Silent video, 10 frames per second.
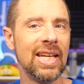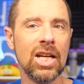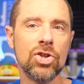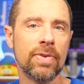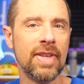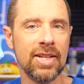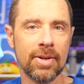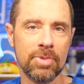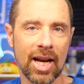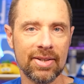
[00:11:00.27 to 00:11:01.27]
each of these
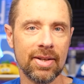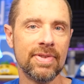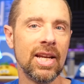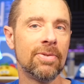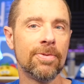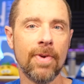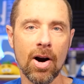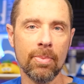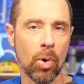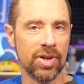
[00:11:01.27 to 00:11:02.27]
objectives in
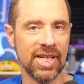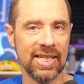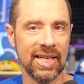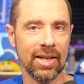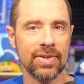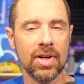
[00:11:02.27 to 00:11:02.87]
far more detail,